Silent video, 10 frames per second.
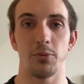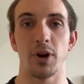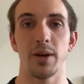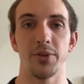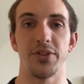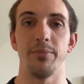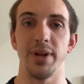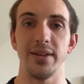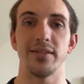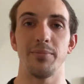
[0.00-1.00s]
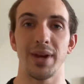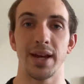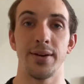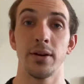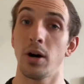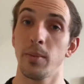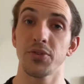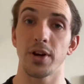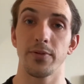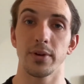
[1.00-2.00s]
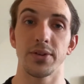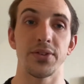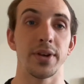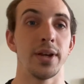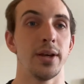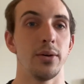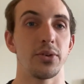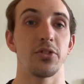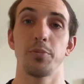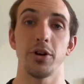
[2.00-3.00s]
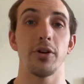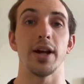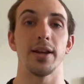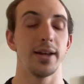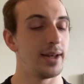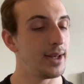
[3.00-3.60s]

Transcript: we're able to meet demand almost effortlessly, which is pretty great.